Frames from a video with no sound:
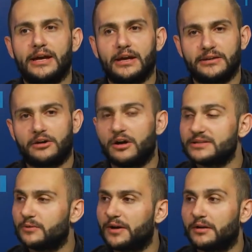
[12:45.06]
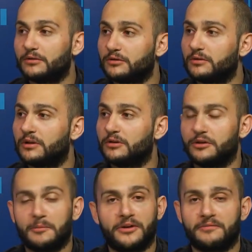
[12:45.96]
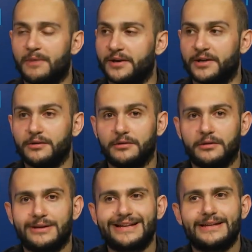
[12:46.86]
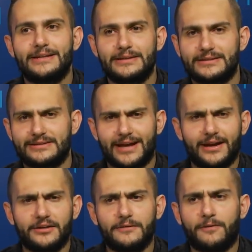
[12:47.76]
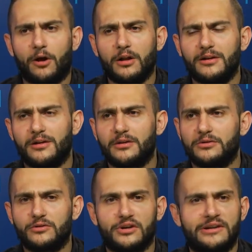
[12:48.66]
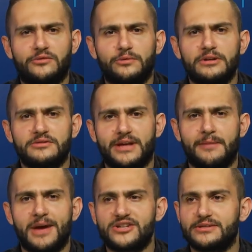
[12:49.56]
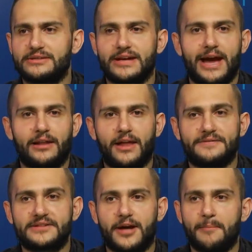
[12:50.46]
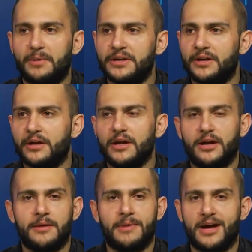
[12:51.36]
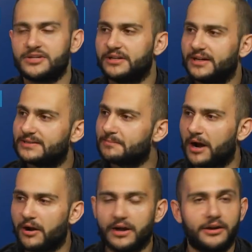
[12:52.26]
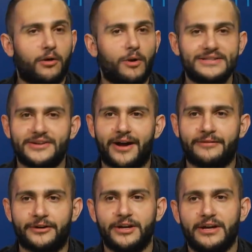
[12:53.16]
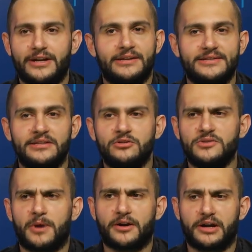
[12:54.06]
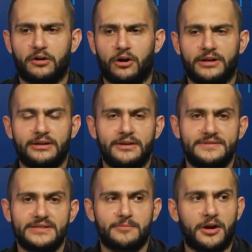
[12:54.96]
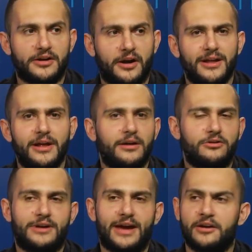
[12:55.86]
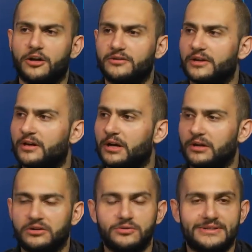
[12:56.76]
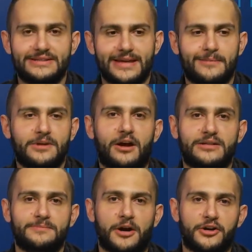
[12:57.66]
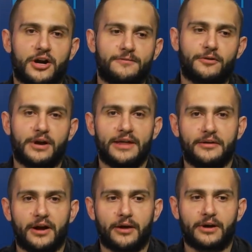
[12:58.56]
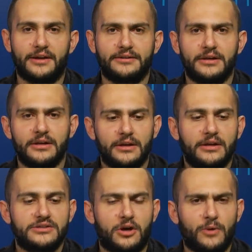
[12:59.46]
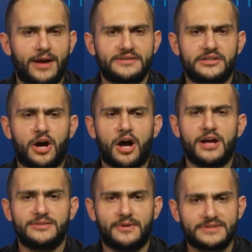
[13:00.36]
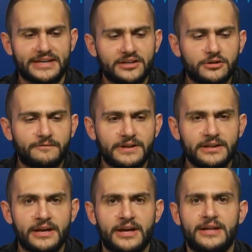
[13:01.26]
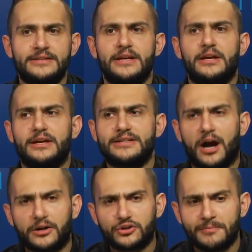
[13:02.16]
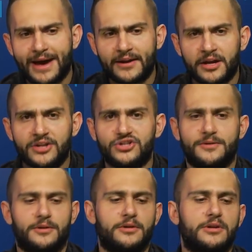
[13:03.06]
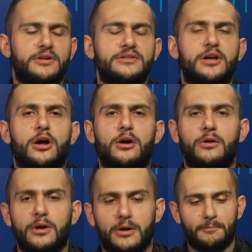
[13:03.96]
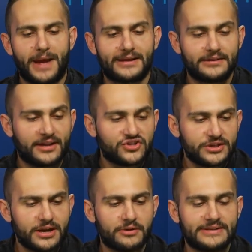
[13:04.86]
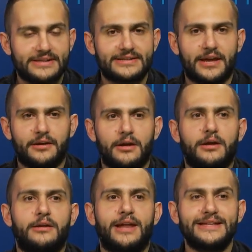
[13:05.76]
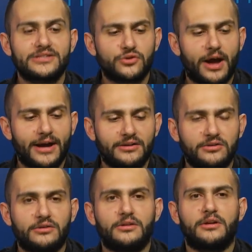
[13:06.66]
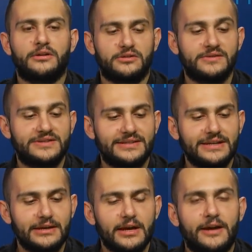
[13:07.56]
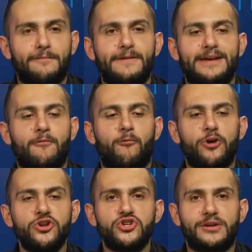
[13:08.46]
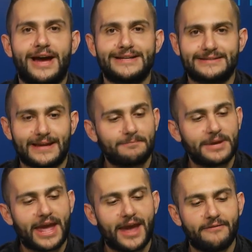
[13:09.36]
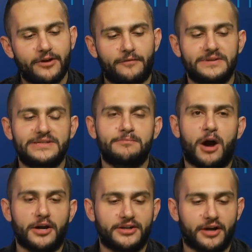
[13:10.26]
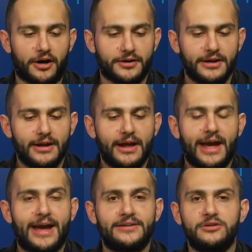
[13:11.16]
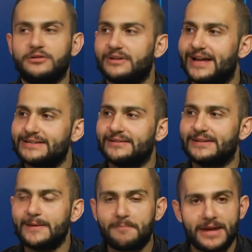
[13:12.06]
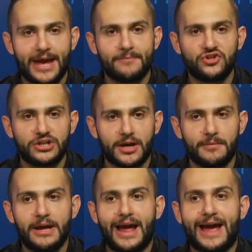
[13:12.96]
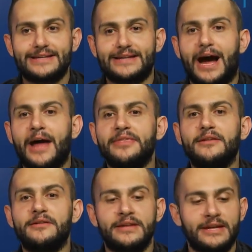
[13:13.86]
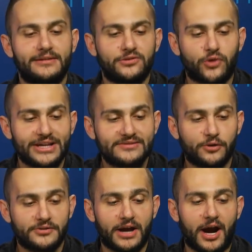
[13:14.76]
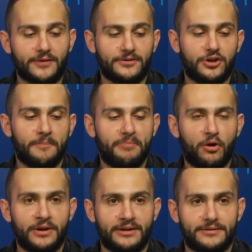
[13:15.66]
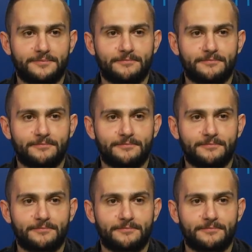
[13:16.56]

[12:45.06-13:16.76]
it costs quite a good amount of money. Second of all, you cannot reuse it. Imagine the guy left the company, imagine he gets married or whatsoever, he needs a new smart card or he leaves his smart card. You cannot use the same smart card for other guy, right? So we have the cost, we have the inconvenience, it's hard to manage. So back in engineering, they said, let's try to see if we can virtualize that behavior of a smart card and utilize a TPM chip as underneath trustworthy hardware component.